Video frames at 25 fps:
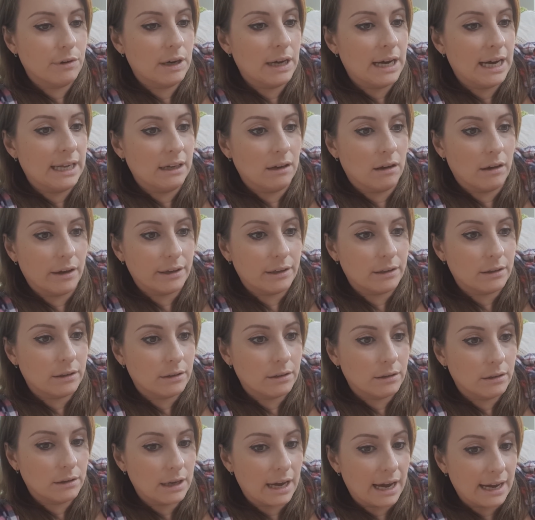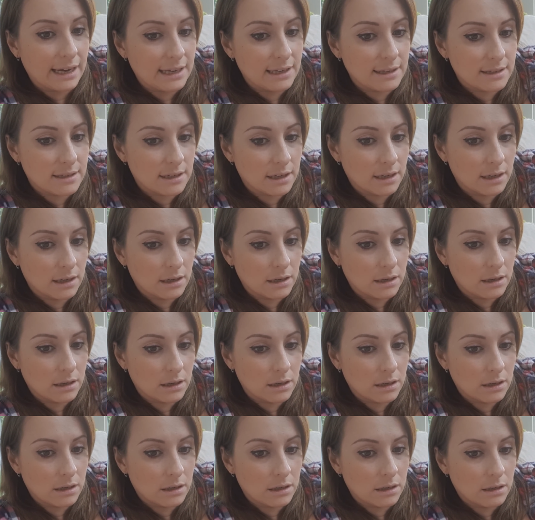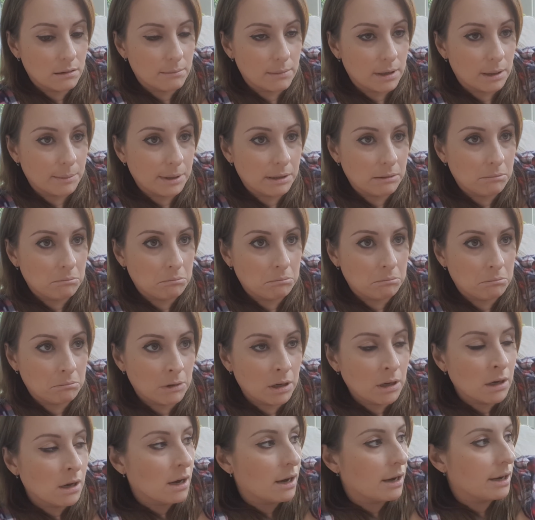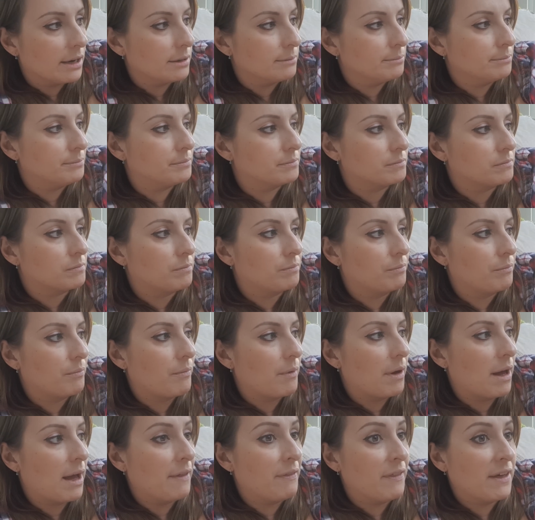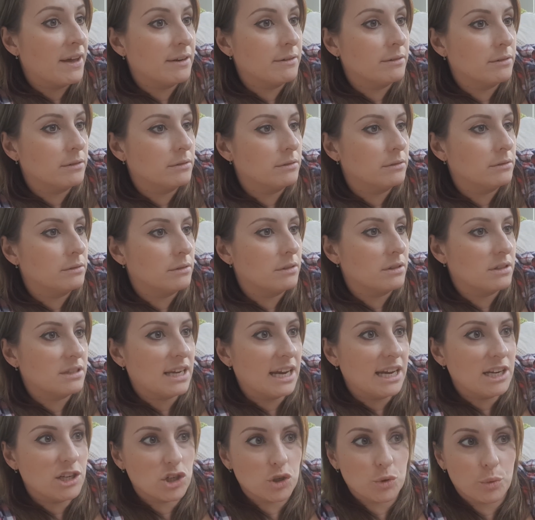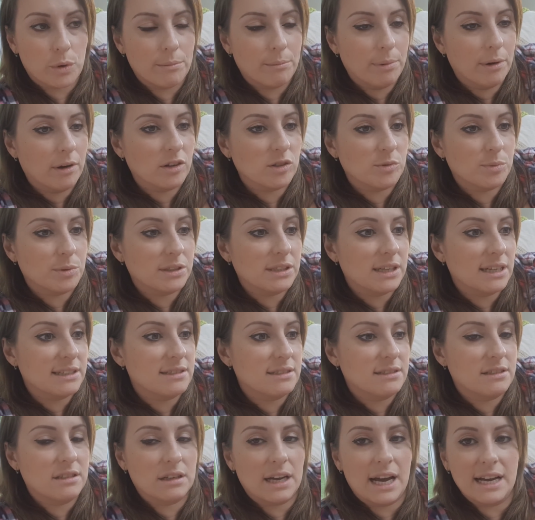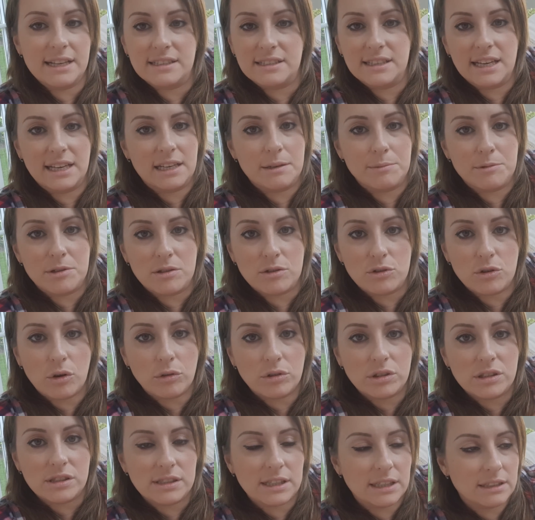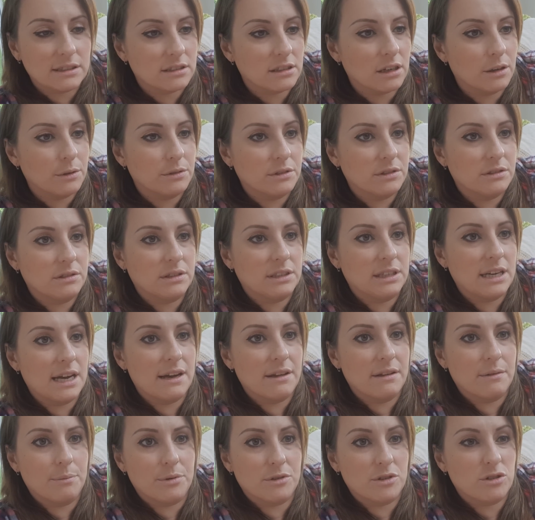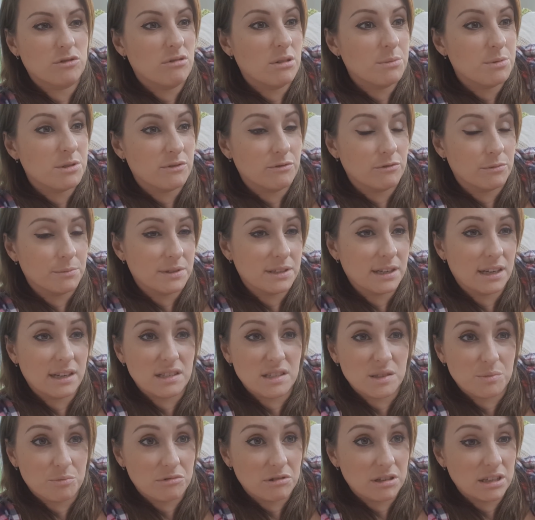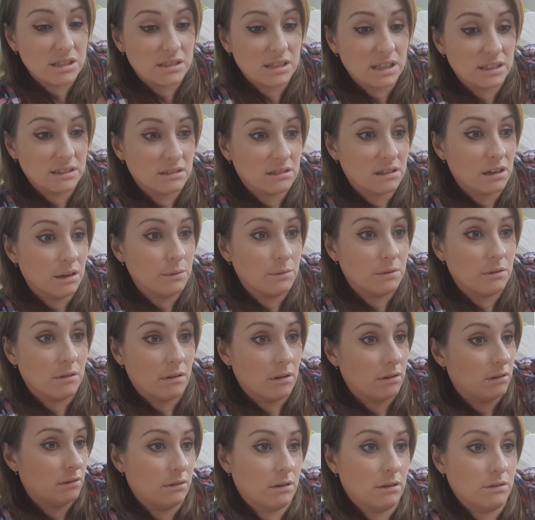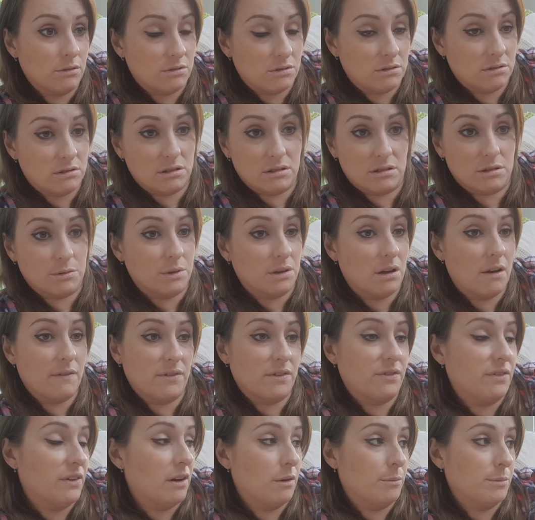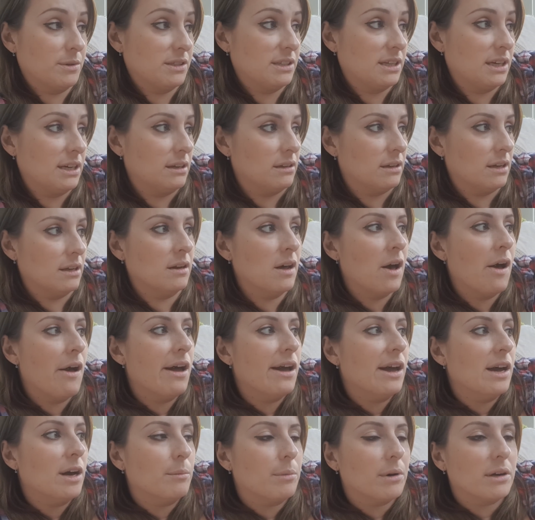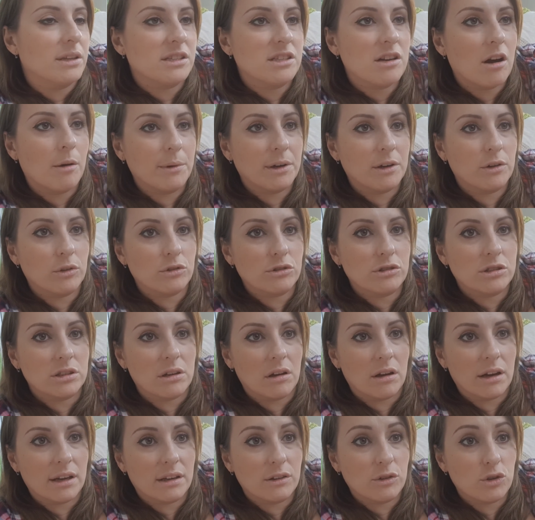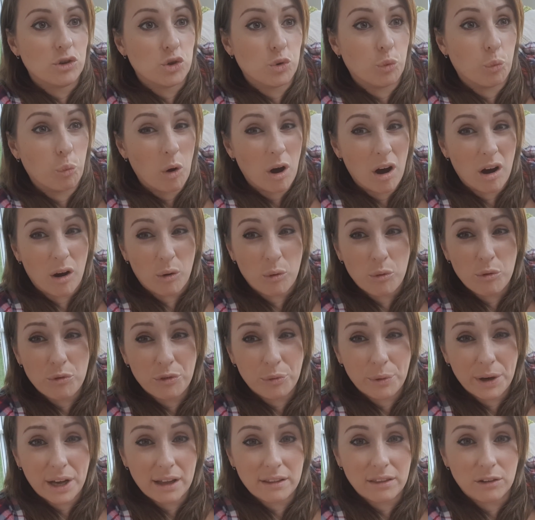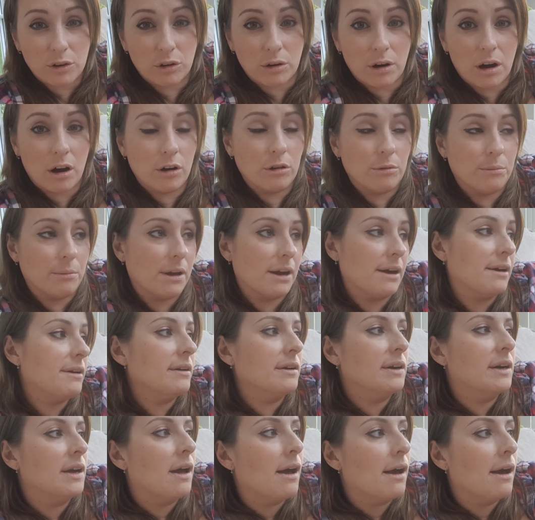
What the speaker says: at like 8, maybe. And then the day just went past because I had to take him to the doctors, had to go and get a prescription from Sainsbury's, had to go and like go to another pharmacy. And then by the time it got to like 12, we hadn't got home yet.